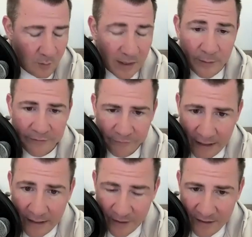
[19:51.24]
The way we
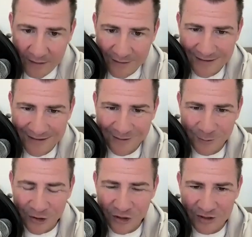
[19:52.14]
frame it,
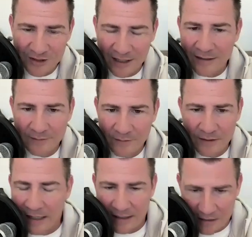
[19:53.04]
which I
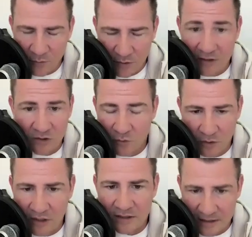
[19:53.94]
I guess this is
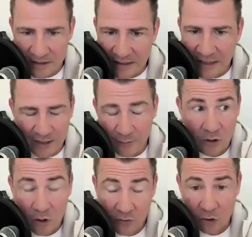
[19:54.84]
really the success I
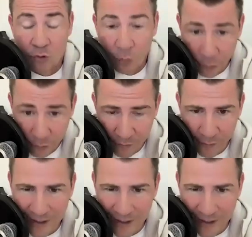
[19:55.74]
would call it the truth,